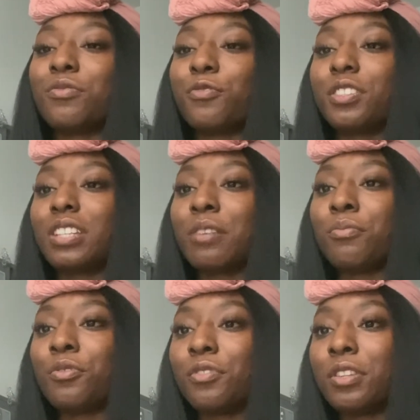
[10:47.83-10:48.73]
for
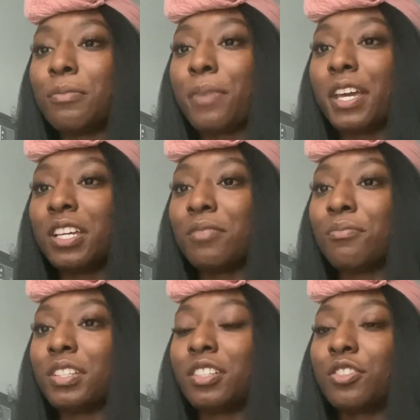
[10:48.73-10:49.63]
example, the BAME
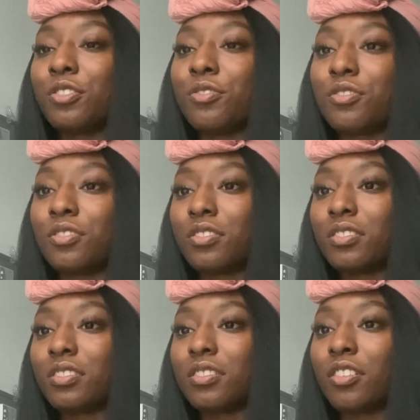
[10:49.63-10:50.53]
inclusions